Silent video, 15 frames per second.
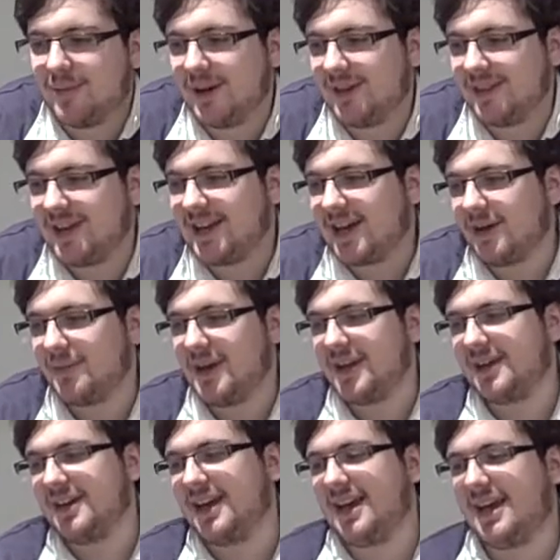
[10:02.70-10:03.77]
but they come
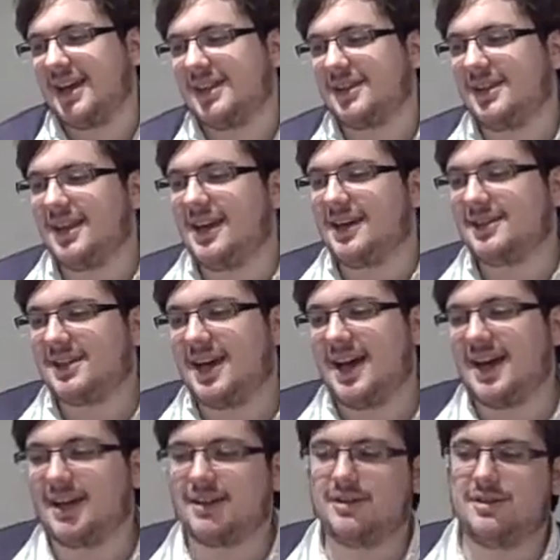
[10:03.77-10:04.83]
in and they
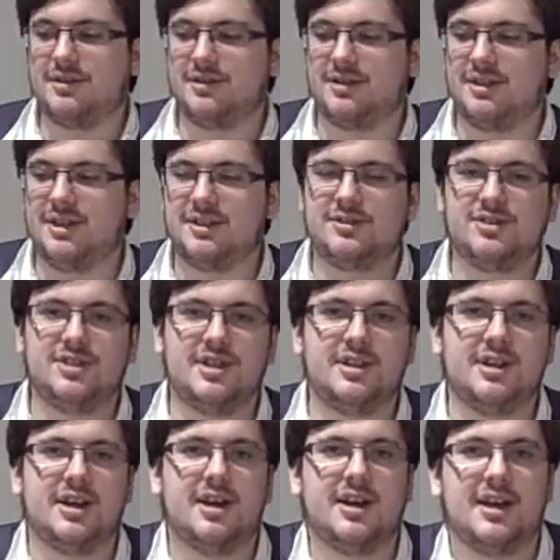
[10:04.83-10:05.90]
attack
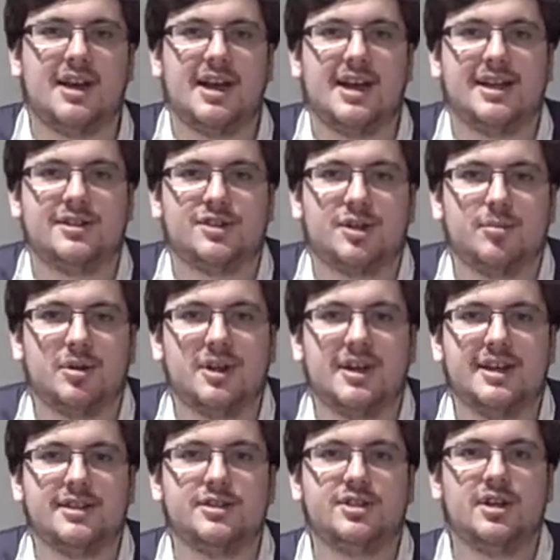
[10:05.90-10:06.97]
Cena and Triple
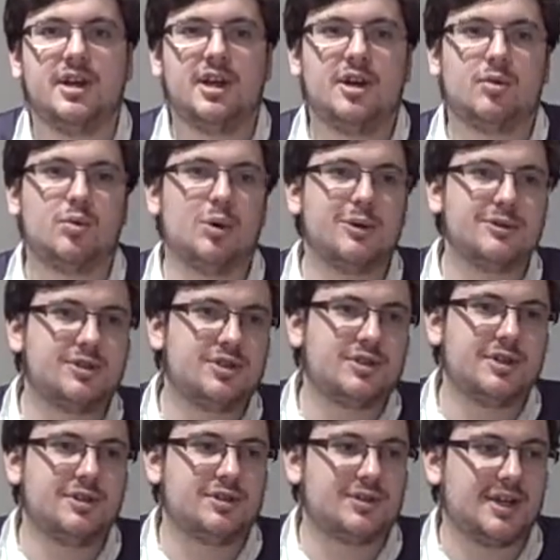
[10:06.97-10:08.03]
H.
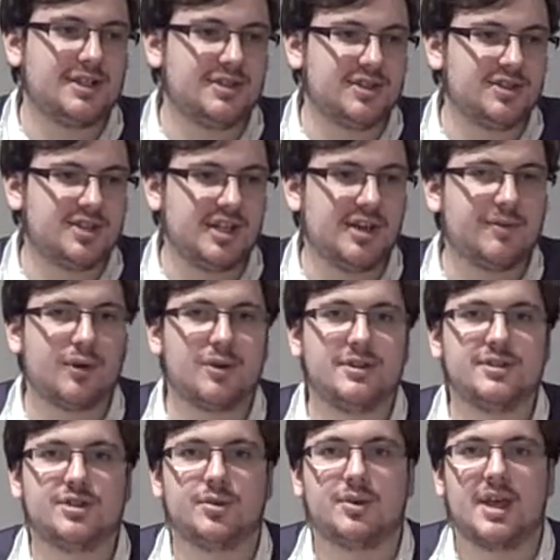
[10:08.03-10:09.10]
Rhodes tries to see if
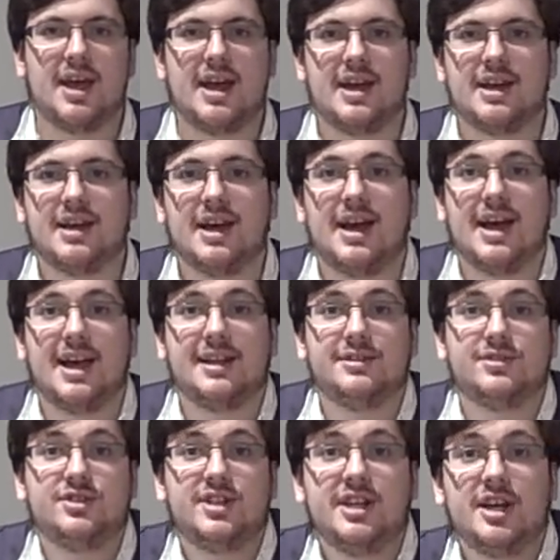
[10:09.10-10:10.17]
Orton's okay, and
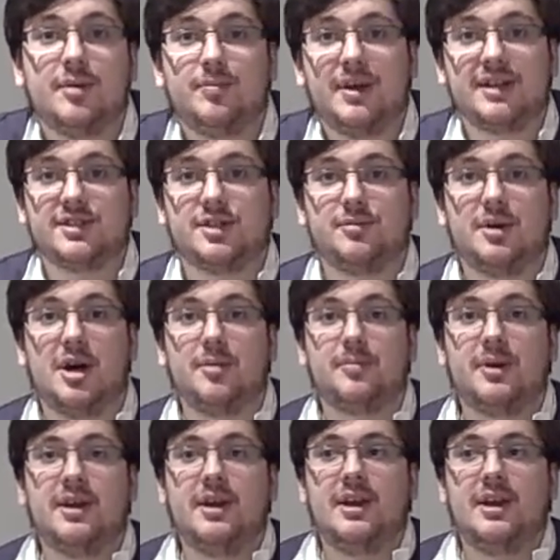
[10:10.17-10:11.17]
Cena picks him up